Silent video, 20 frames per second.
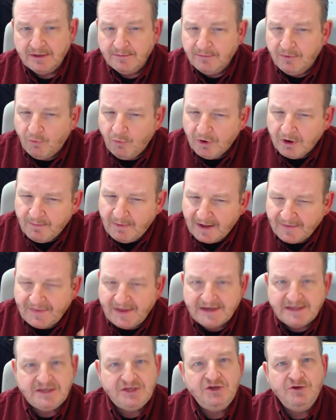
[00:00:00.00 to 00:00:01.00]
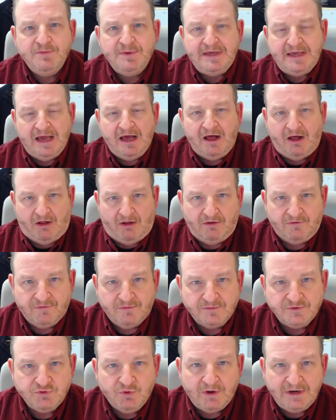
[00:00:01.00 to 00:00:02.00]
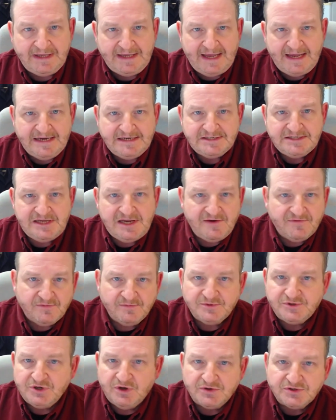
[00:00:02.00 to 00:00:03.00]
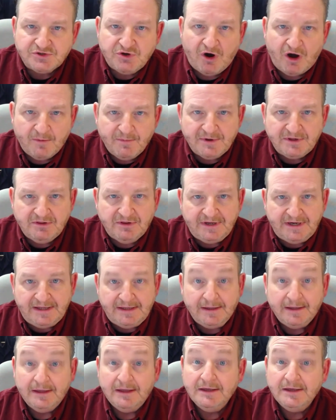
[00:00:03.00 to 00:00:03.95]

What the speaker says: but what about that QBL from 2018 from Joe's Carpet Cleaning?